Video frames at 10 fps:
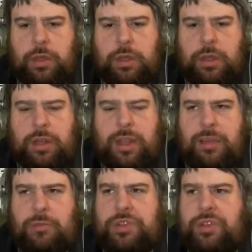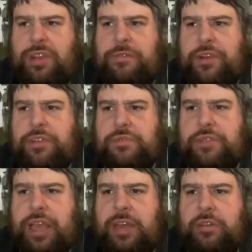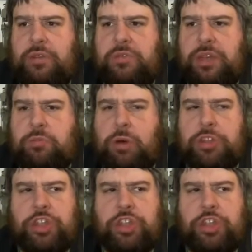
Now then, was it Definition of Sam who did Wash Your